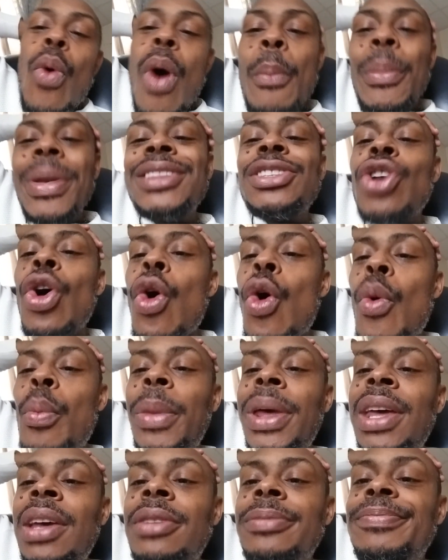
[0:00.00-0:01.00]
woman told
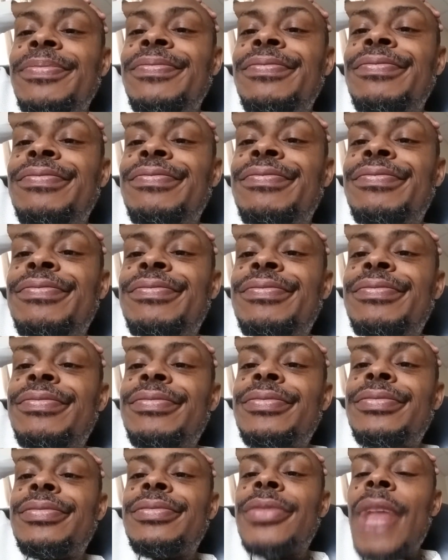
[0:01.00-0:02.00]
me
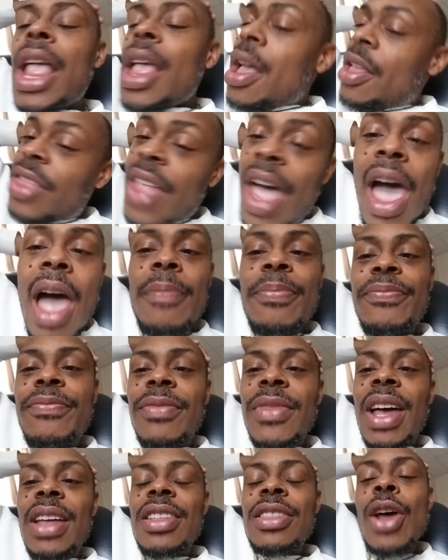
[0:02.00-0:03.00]
that
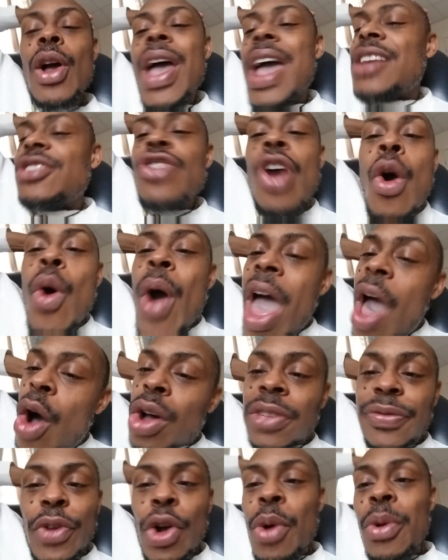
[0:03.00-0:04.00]
there ain't no
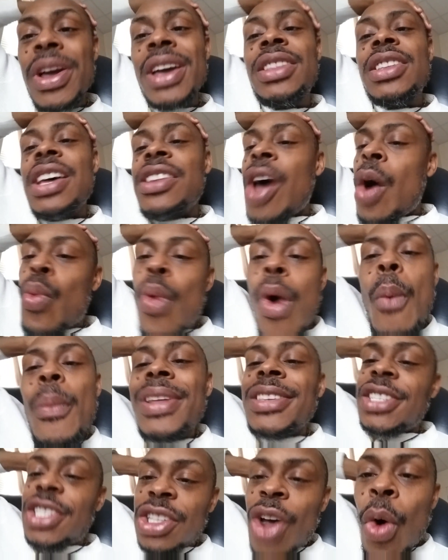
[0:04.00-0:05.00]
hell's fury than a
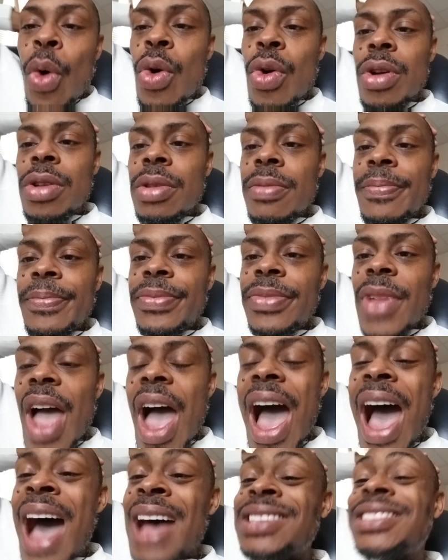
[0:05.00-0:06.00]
woman's scorn.
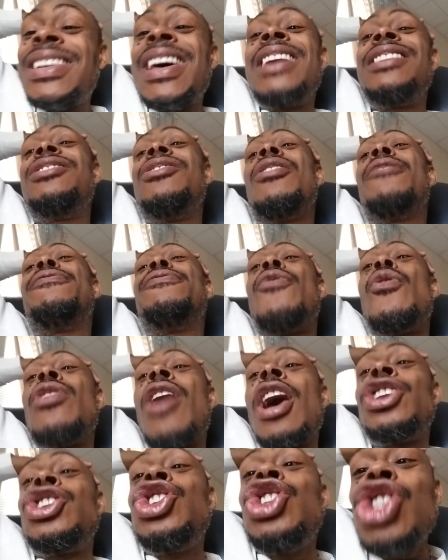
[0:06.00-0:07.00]
I said, you're
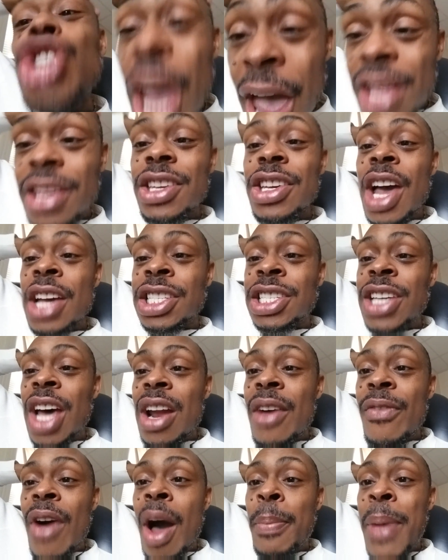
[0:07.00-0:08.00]
full of shit, you
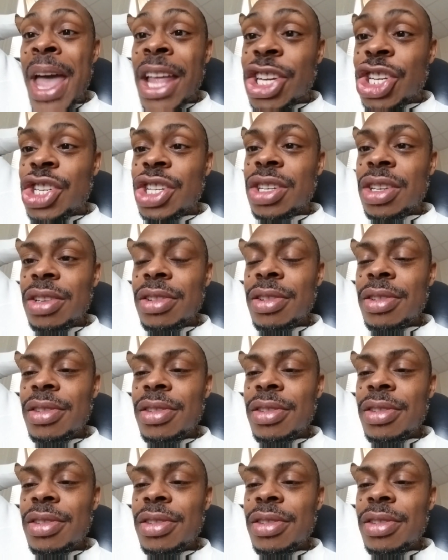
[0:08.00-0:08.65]
son of a bitch.